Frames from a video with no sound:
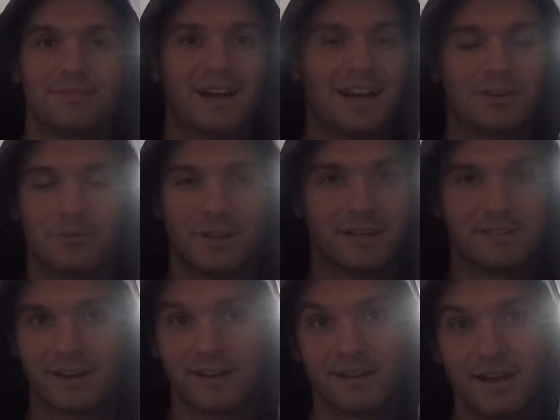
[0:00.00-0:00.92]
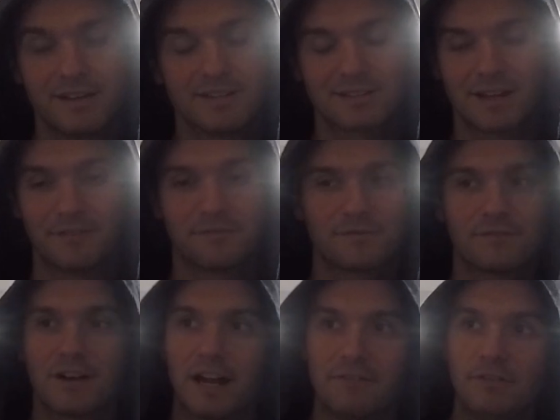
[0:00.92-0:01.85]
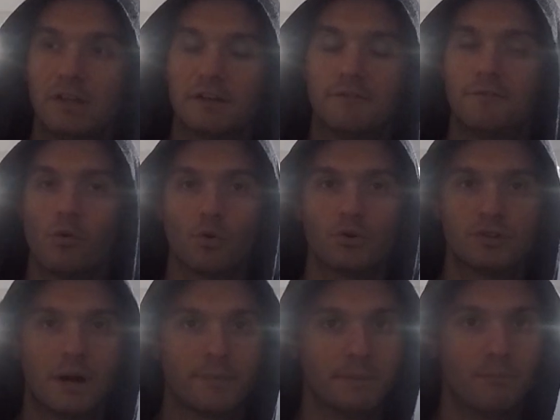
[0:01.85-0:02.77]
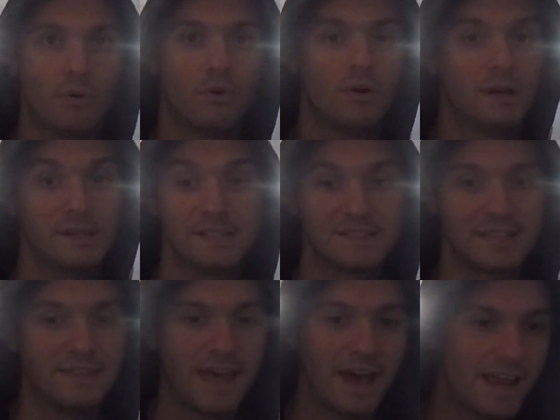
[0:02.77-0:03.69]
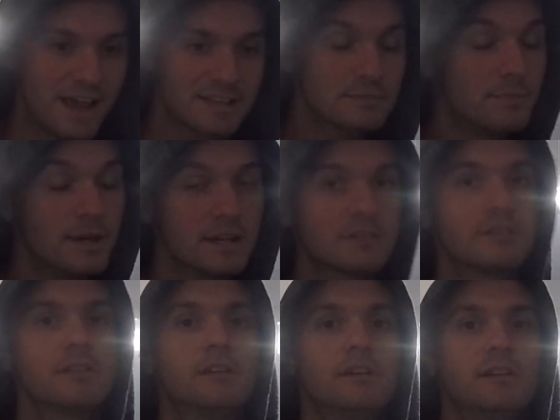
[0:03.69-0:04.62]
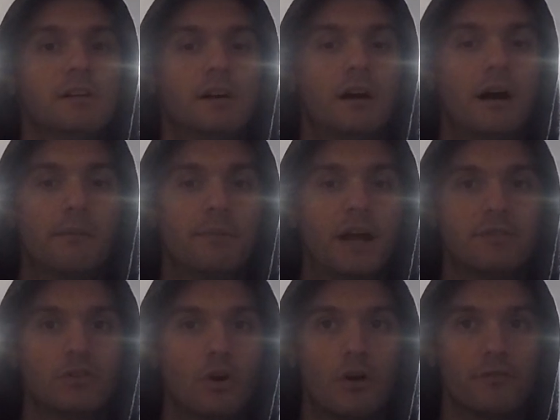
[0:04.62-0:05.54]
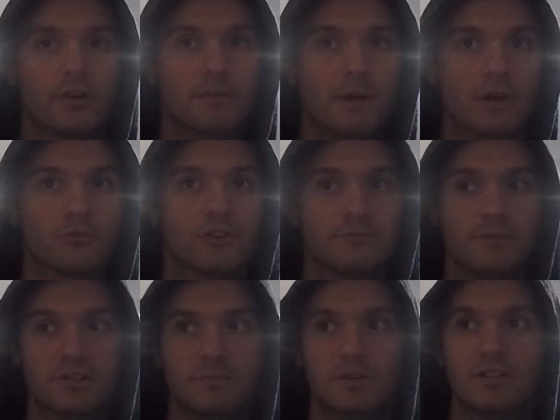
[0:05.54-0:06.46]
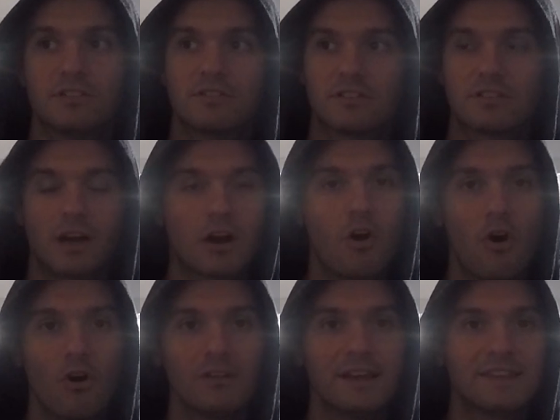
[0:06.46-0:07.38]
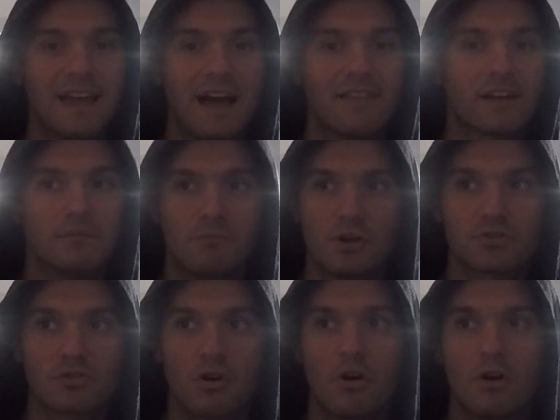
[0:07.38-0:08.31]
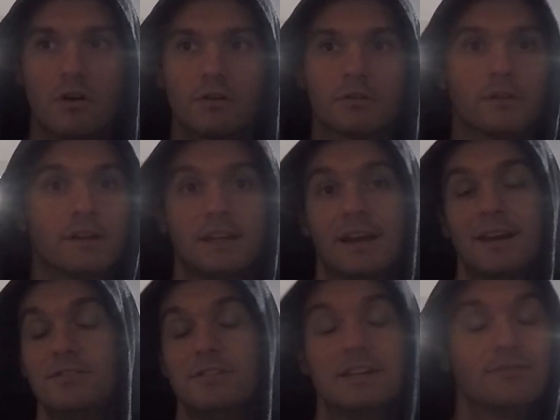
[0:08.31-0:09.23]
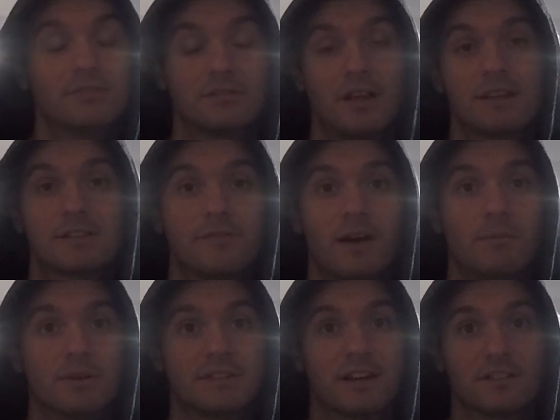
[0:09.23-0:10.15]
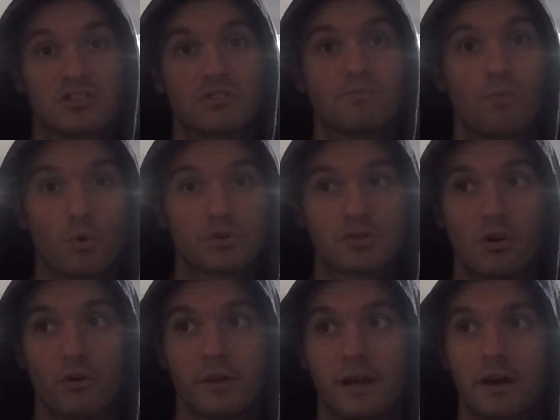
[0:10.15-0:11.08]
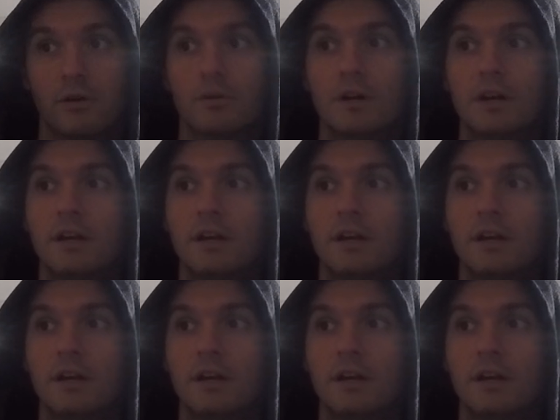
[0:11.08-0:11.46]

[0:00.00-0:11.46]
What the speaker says: I don't like that. I kind of feel like Ford dropped the ball, at least in that aspect, not even offering a manual transmission, because a car like that, like a muscle car, or like, I guess you could classify a Mustang as a sports car now,